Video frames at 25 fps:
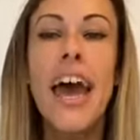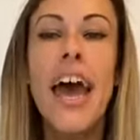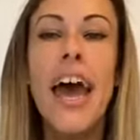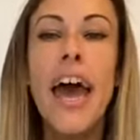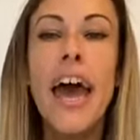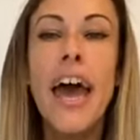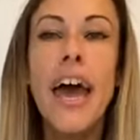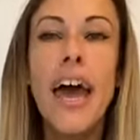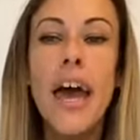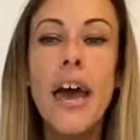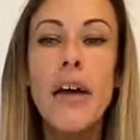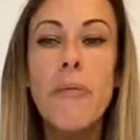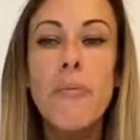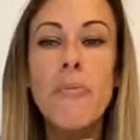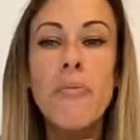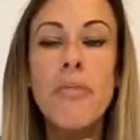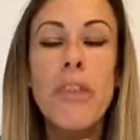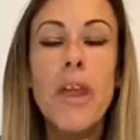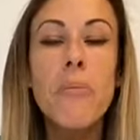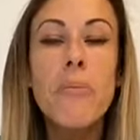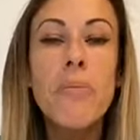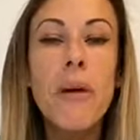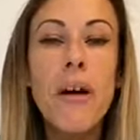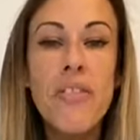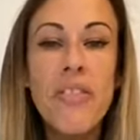
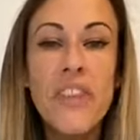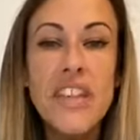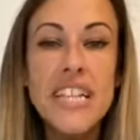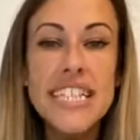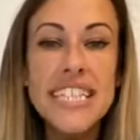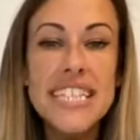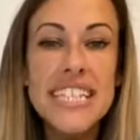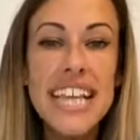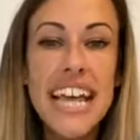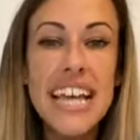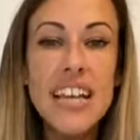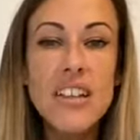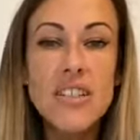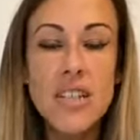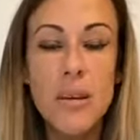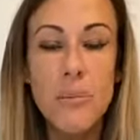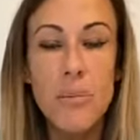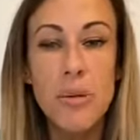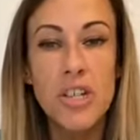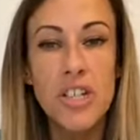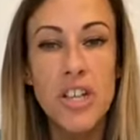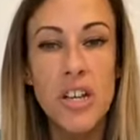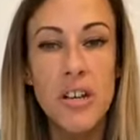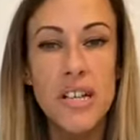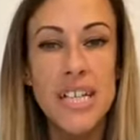but the sales
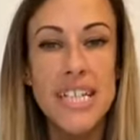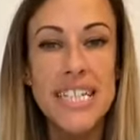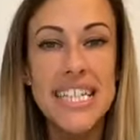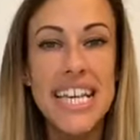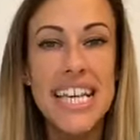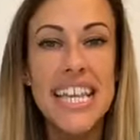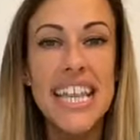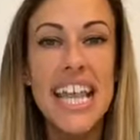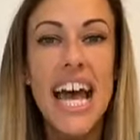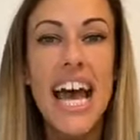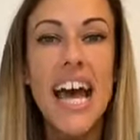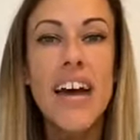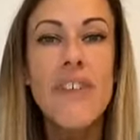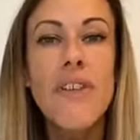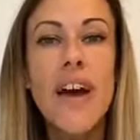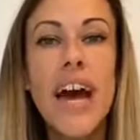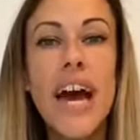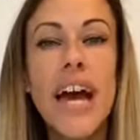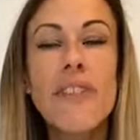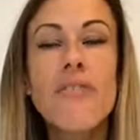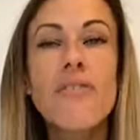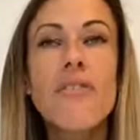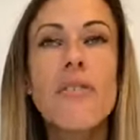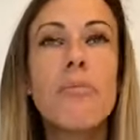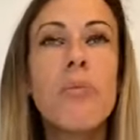opportunity that I've
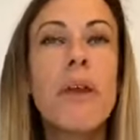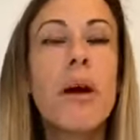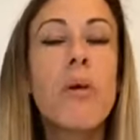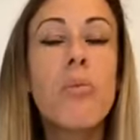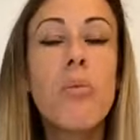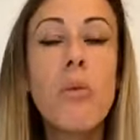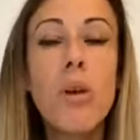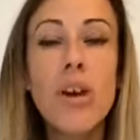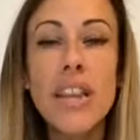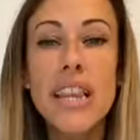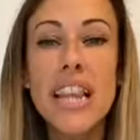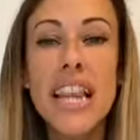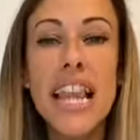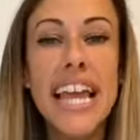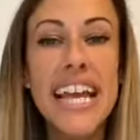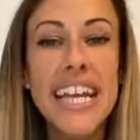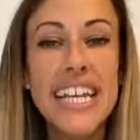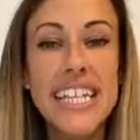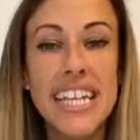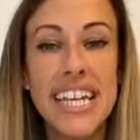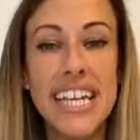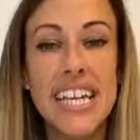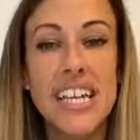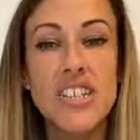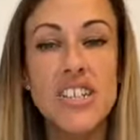had from that one
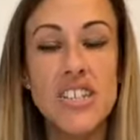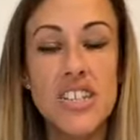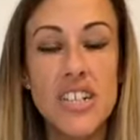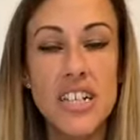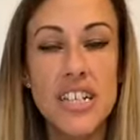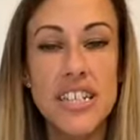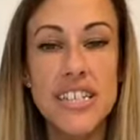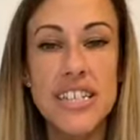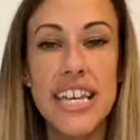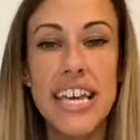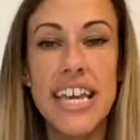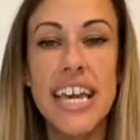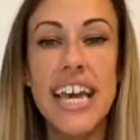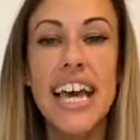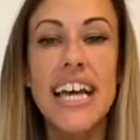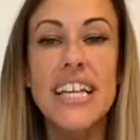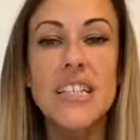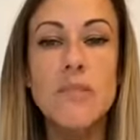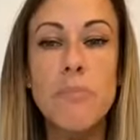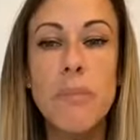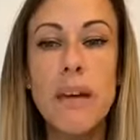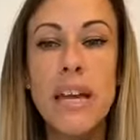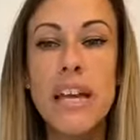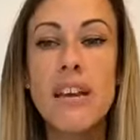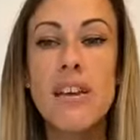lady in Jersey
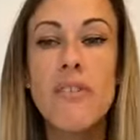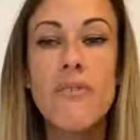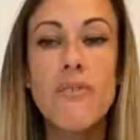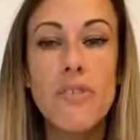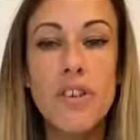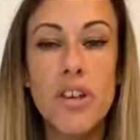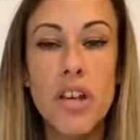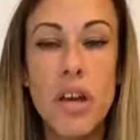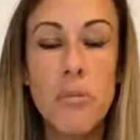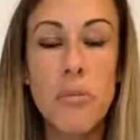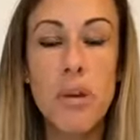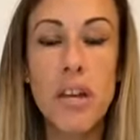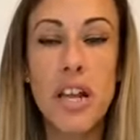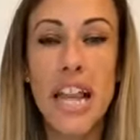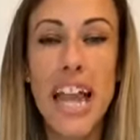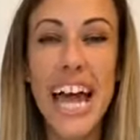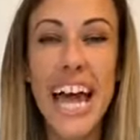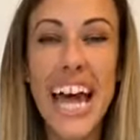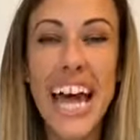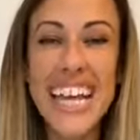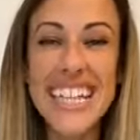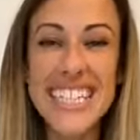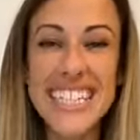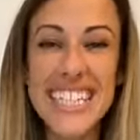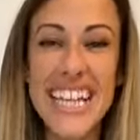has been phenomenal.
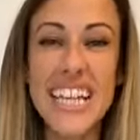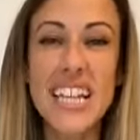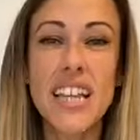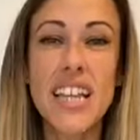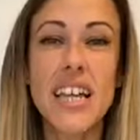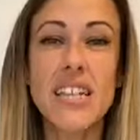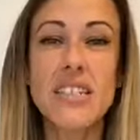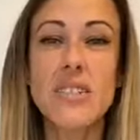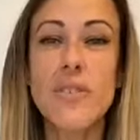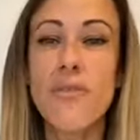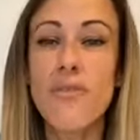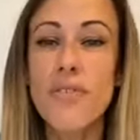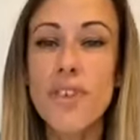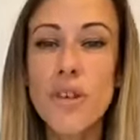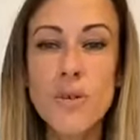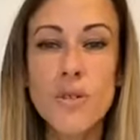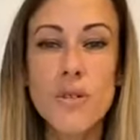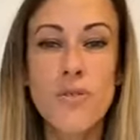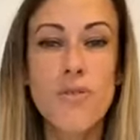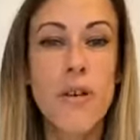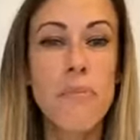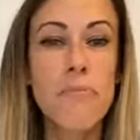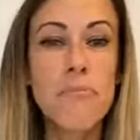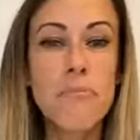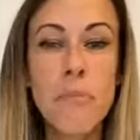I sell a
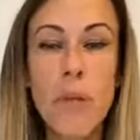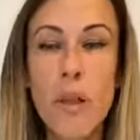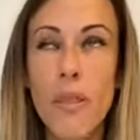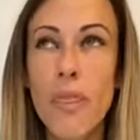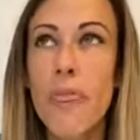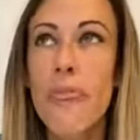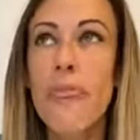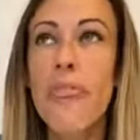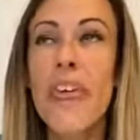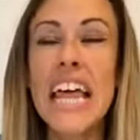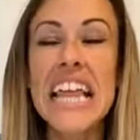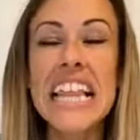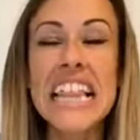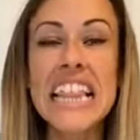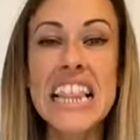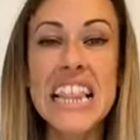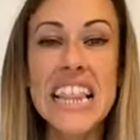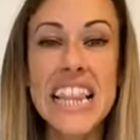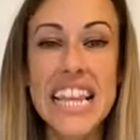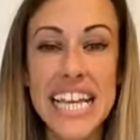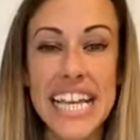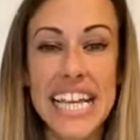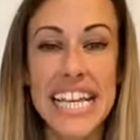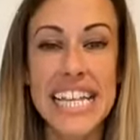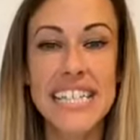diffuser a month at
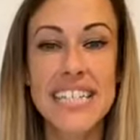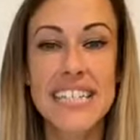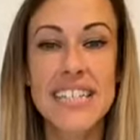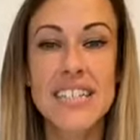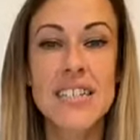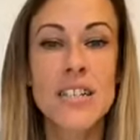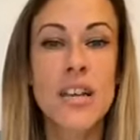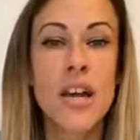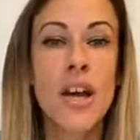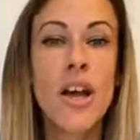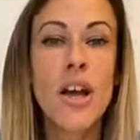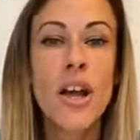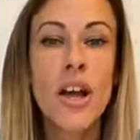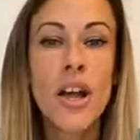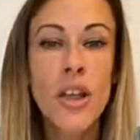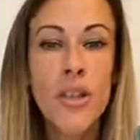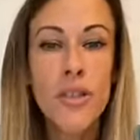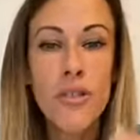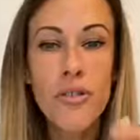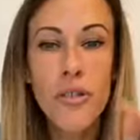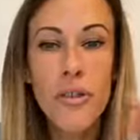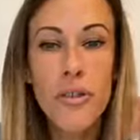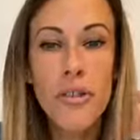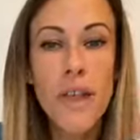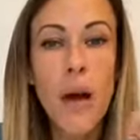least
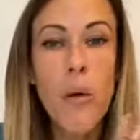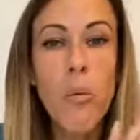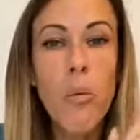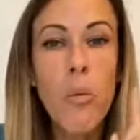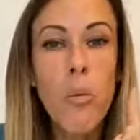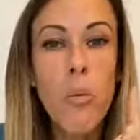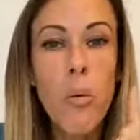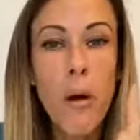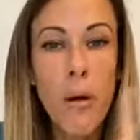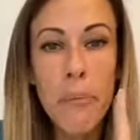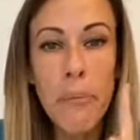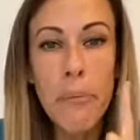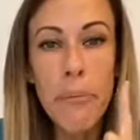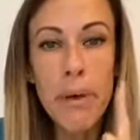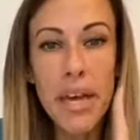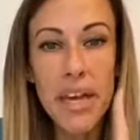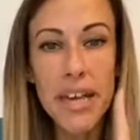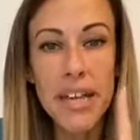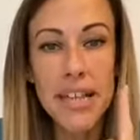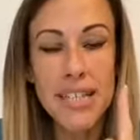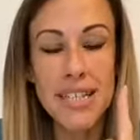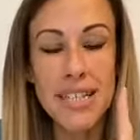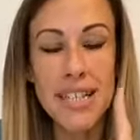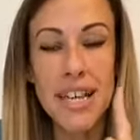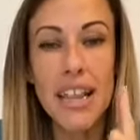through that one
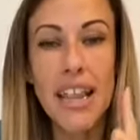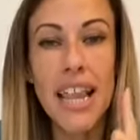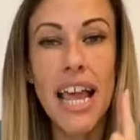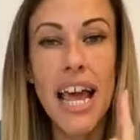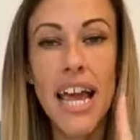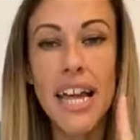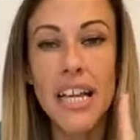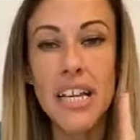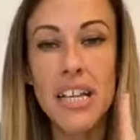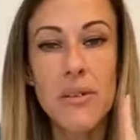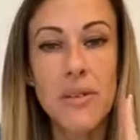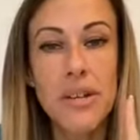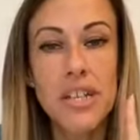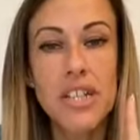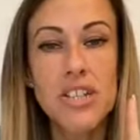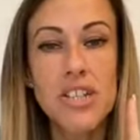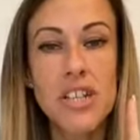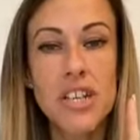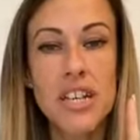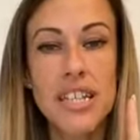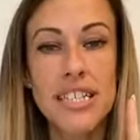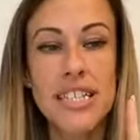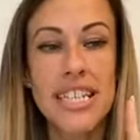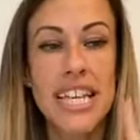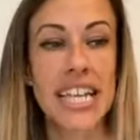person that I knew in
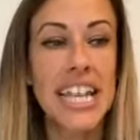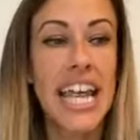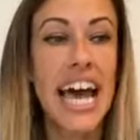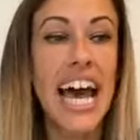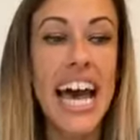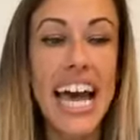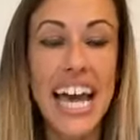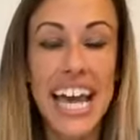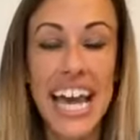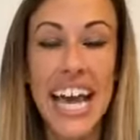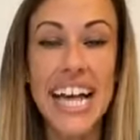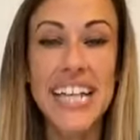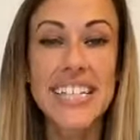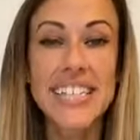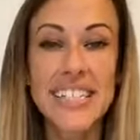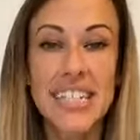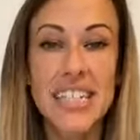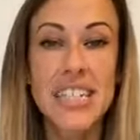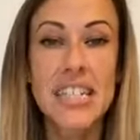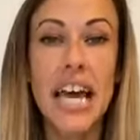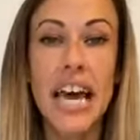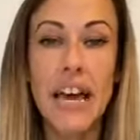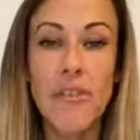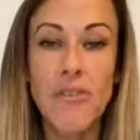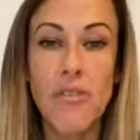Jersey that I asked her
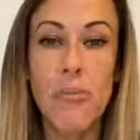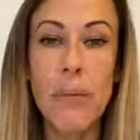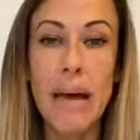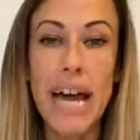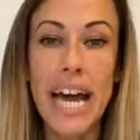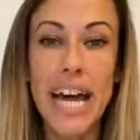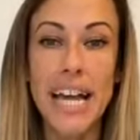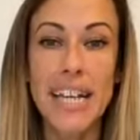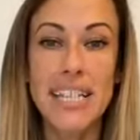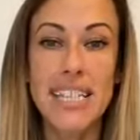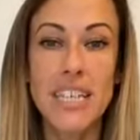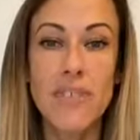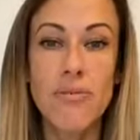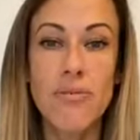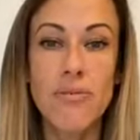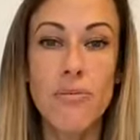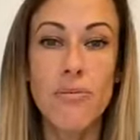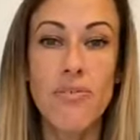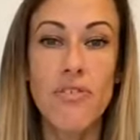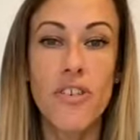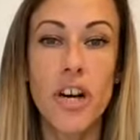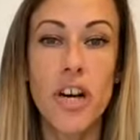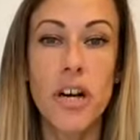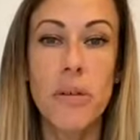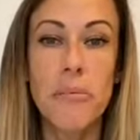to have a party
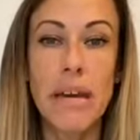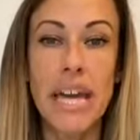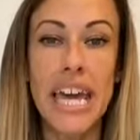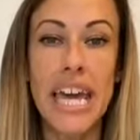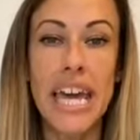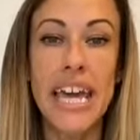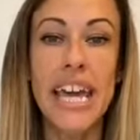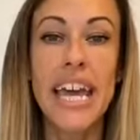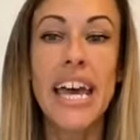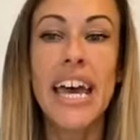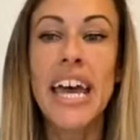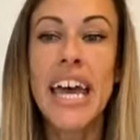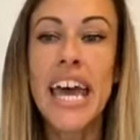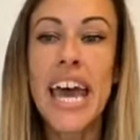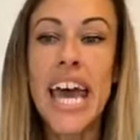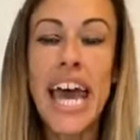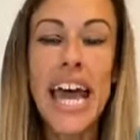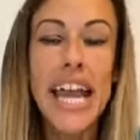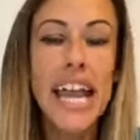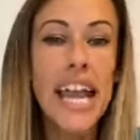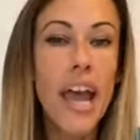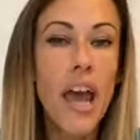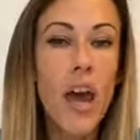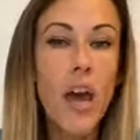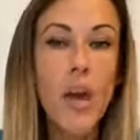for me,
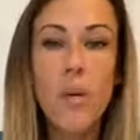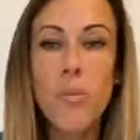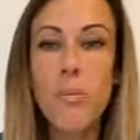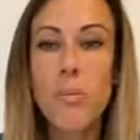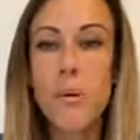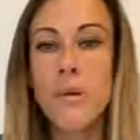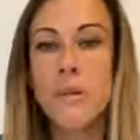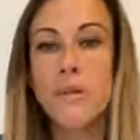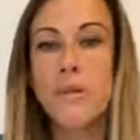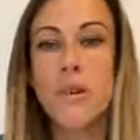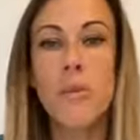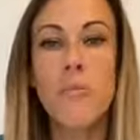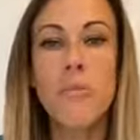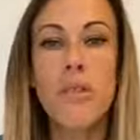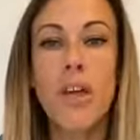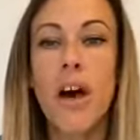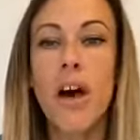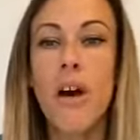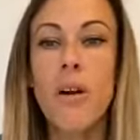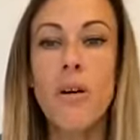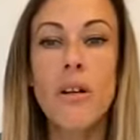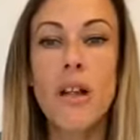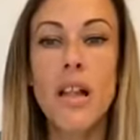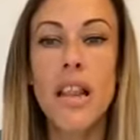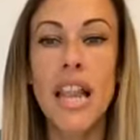and it opened up the
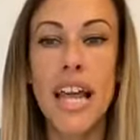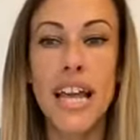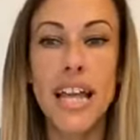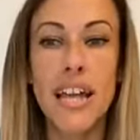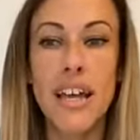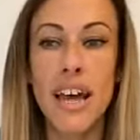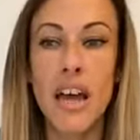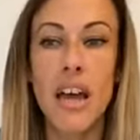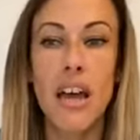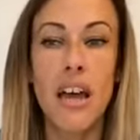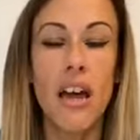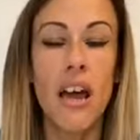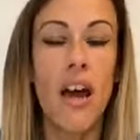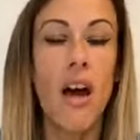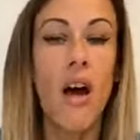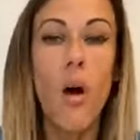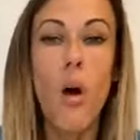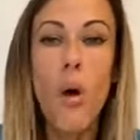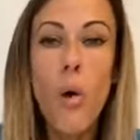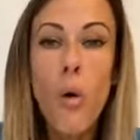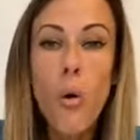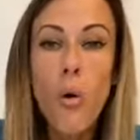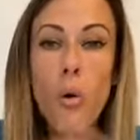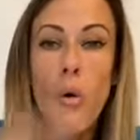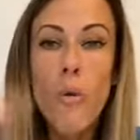whole like her
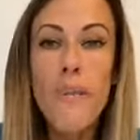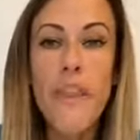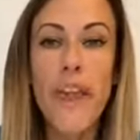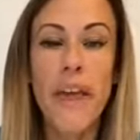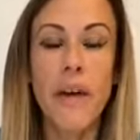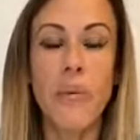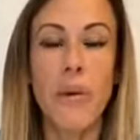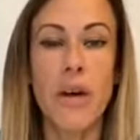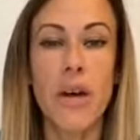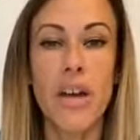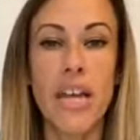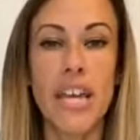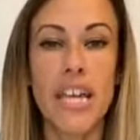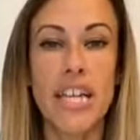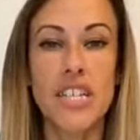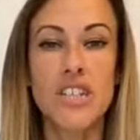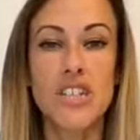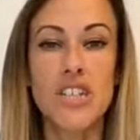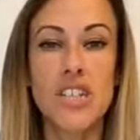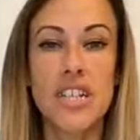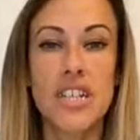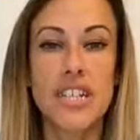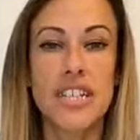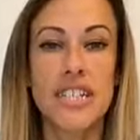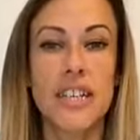whole network in
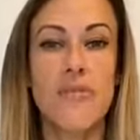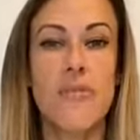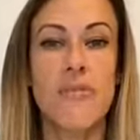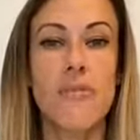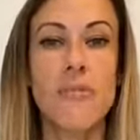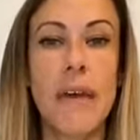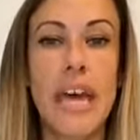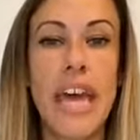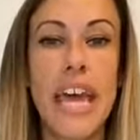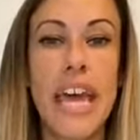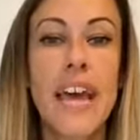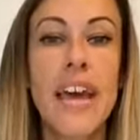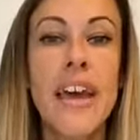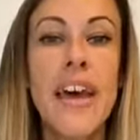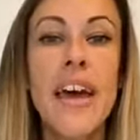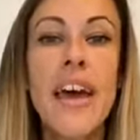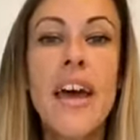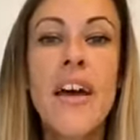Jersey for me.